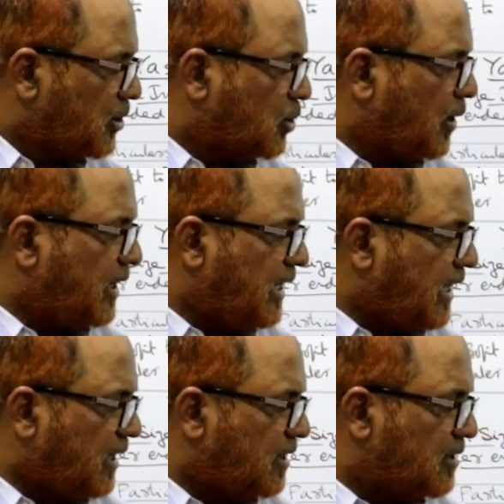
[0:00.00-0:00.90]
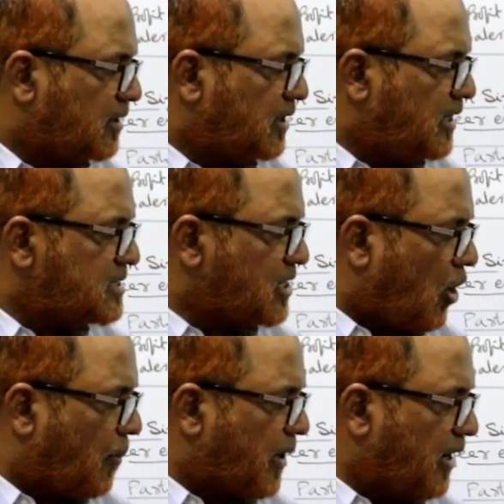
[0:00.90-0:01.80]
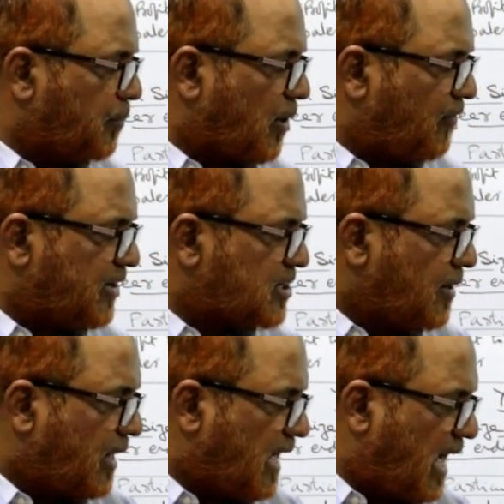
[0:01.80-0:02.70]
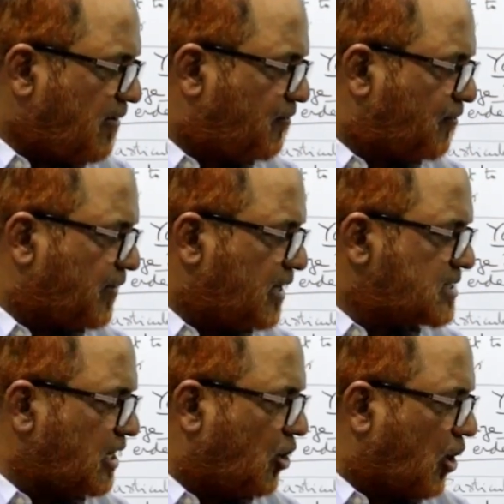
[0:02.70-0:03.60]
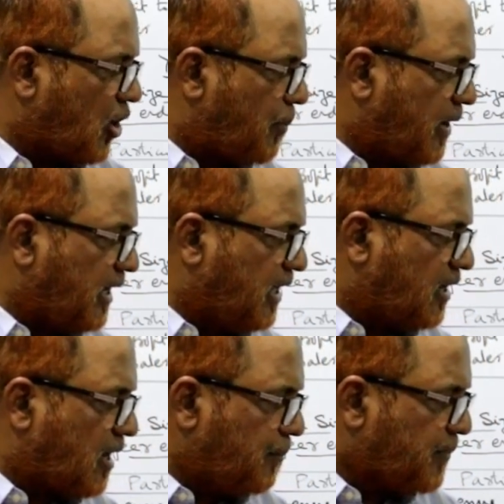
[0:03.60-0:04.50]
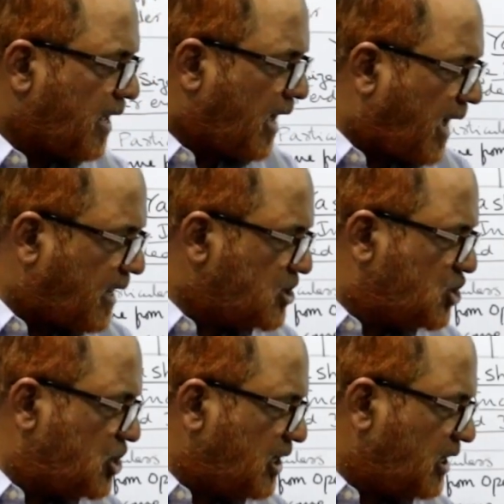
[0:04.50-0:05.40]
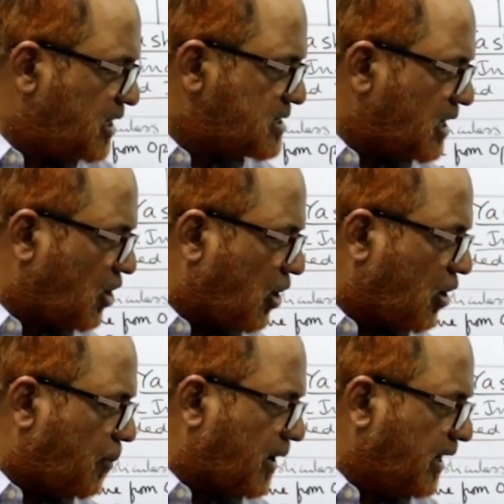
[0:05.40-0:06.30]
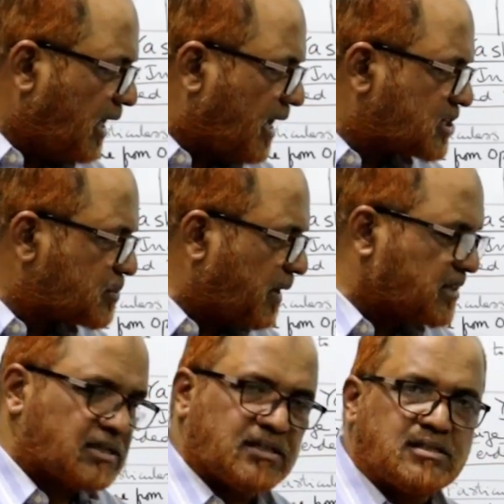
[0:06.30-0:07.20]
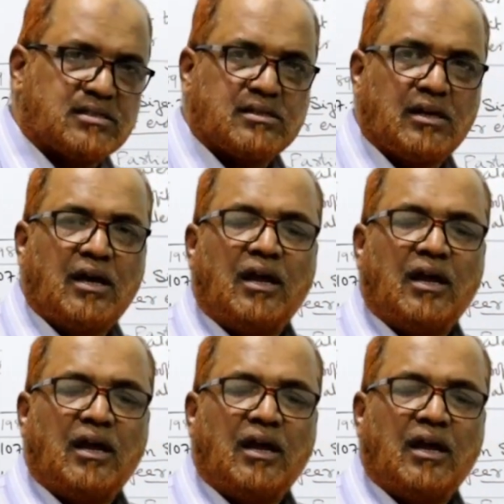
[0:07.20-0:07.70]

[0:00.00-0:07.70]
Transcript: The E is the operating profit, F is the non-operating income and G is the non-operating expenses.